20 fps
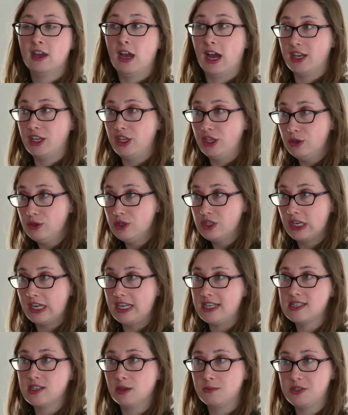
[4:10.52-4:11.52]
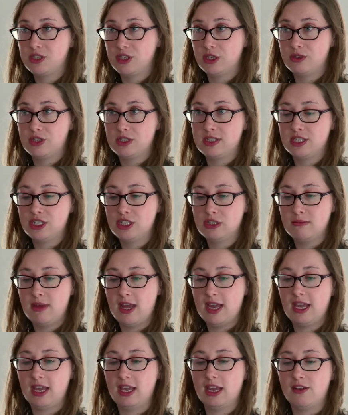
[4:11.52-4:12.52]
And usually substitute decision
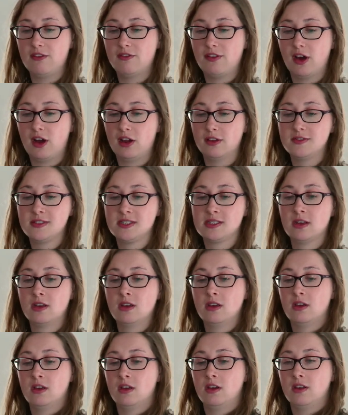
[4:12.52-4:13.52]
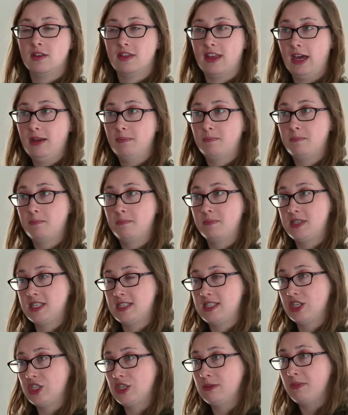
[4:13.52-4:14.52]
making involves that
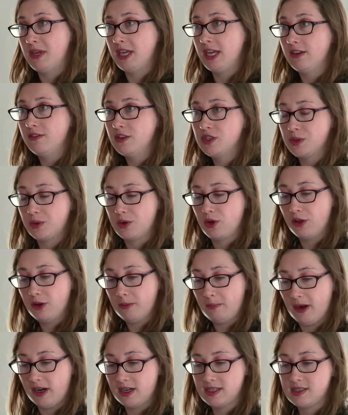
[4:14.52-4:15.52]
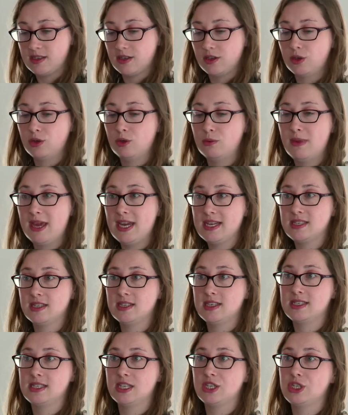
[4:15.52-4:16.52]
decision being given to another person who makes the
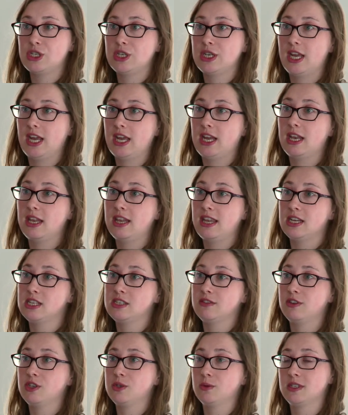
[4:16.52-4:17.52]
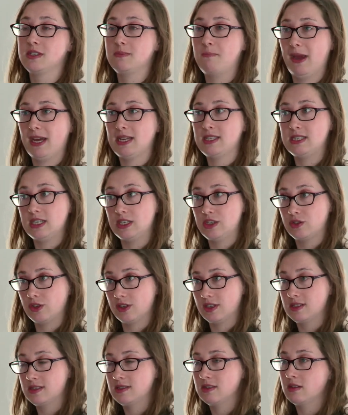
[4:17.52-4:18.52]
decision in the individual's best
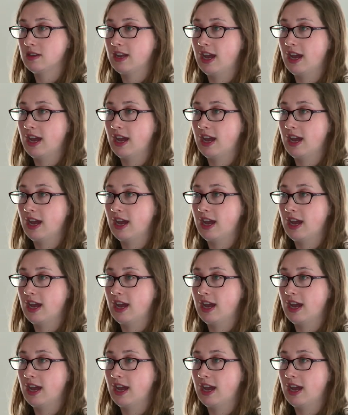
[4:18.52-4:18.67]
interests.